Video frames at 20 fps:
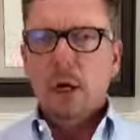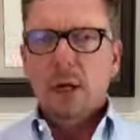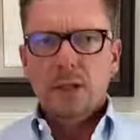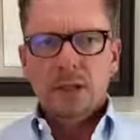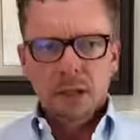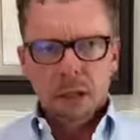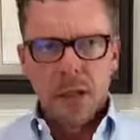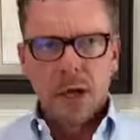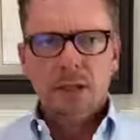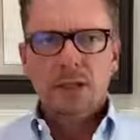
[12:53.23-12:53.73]

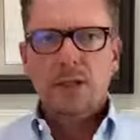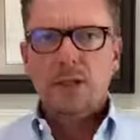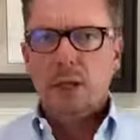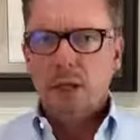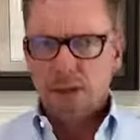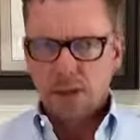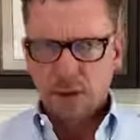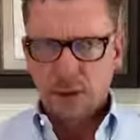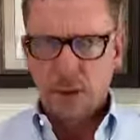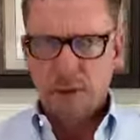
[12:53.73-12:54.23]
touch a
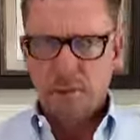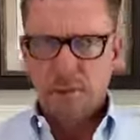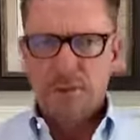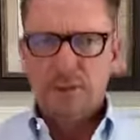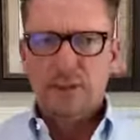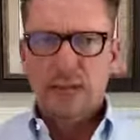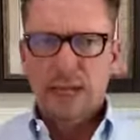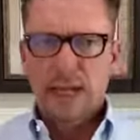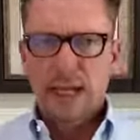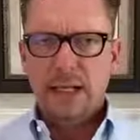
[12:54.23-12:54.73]
surface
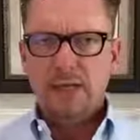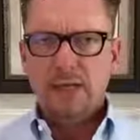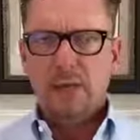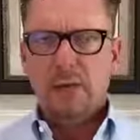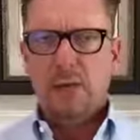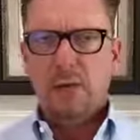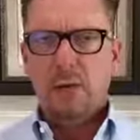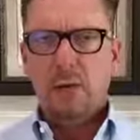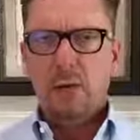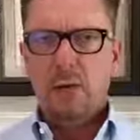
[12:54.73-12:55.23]
that has the
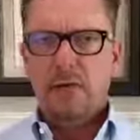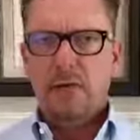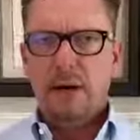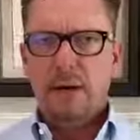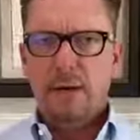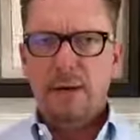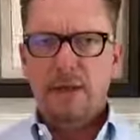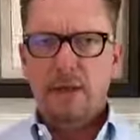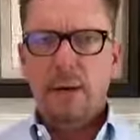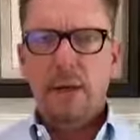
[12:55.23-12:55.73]

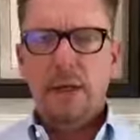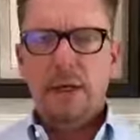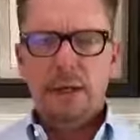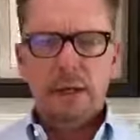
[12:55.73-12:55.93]
coronavirus on it,